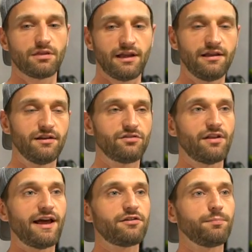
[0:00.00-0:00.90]
in this
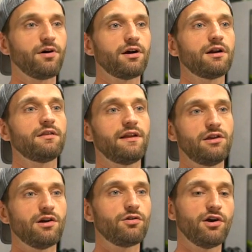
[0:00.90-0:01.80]
last part that
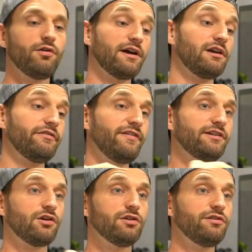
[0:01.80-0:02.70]
you don't know that could
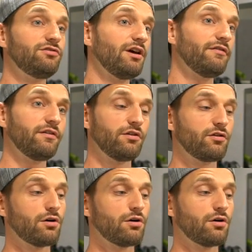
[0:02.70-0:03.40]
affect all this stuff and